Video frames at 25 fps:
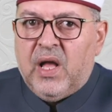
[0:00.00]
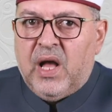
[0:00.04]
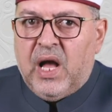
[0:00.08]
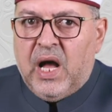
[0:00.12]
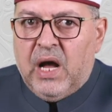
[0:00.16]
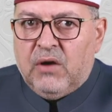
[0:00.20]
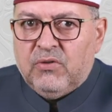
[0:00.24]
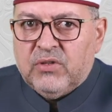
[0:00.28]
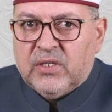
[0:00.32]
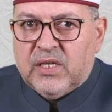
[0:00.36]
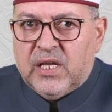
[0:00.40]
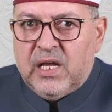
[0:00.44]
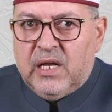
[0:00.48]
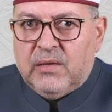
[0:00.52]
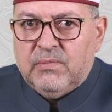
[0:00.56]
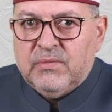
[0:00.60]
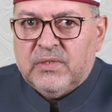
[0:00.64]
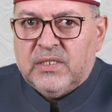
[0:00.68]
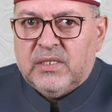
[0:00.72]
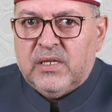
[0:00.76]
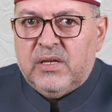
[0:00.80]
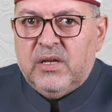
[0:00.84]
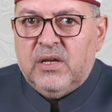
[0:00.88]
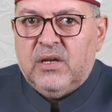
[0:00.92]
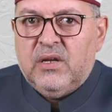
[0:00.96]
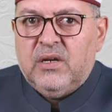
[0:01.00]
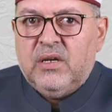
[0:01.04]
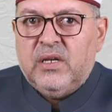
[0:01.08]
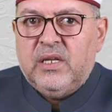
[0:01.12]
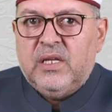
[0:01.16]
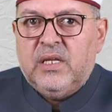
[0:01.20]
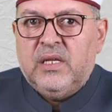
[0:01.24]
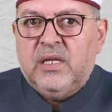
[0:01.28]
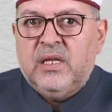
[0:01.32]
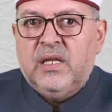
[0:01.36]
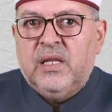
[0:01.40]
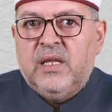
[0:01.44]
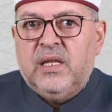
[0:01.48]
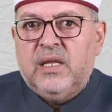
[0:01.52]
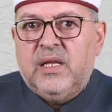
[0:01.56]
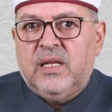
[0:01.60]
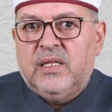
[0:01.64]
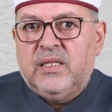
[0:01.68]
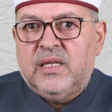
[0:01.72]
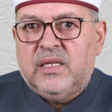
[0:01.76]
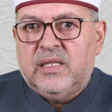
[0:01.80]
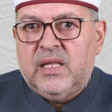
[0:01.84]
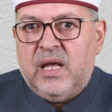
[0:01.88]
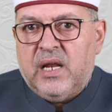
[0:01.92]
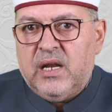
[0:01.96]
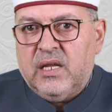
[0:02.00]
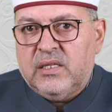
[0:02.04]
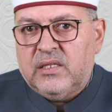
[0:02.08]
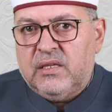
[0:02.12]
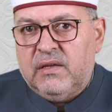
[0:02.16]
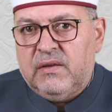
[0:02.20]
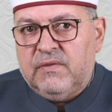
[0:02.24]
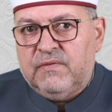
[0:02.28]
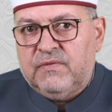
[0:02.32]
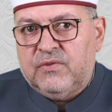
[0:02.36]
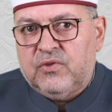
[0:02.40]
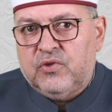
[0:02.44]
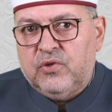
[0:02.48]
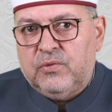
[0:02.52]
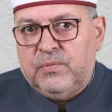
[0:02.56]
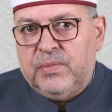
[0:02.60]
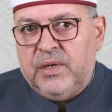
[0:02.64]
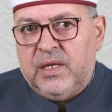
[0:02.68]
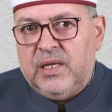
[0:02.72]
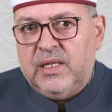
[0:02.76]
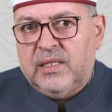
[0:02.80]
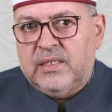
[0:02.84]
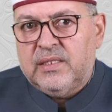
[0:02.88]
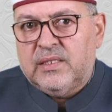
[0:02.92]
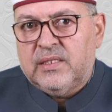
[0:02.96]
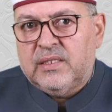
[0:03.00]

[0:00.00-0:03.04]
outcomes early in a narrative to build,